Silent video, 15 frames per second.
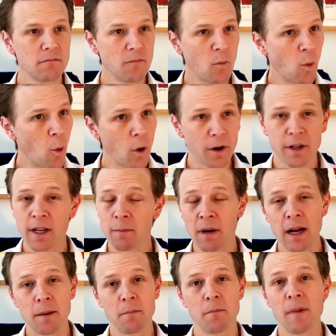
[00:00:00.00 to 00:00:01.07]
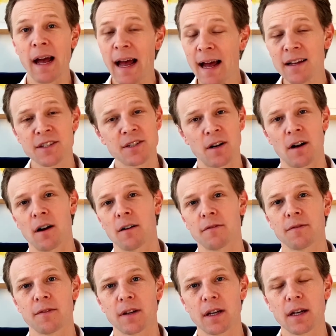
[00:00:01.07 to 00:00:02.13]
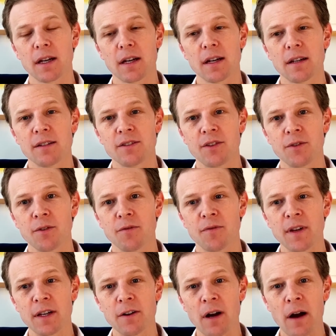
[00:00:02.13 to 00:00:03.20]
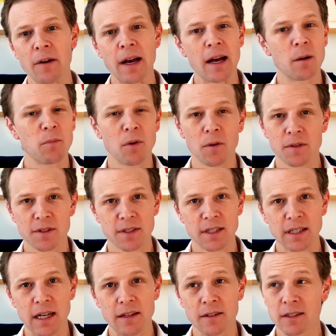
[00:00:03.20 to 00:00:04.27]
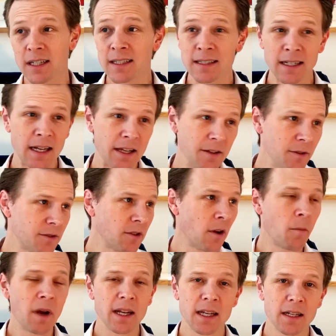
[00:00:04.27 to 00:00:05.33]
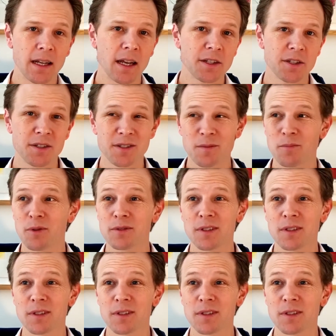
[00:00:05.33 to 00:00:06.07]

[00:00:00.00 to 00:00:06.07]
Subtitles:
working my ass off to figure out how to pull this together. And then I used all my connections and put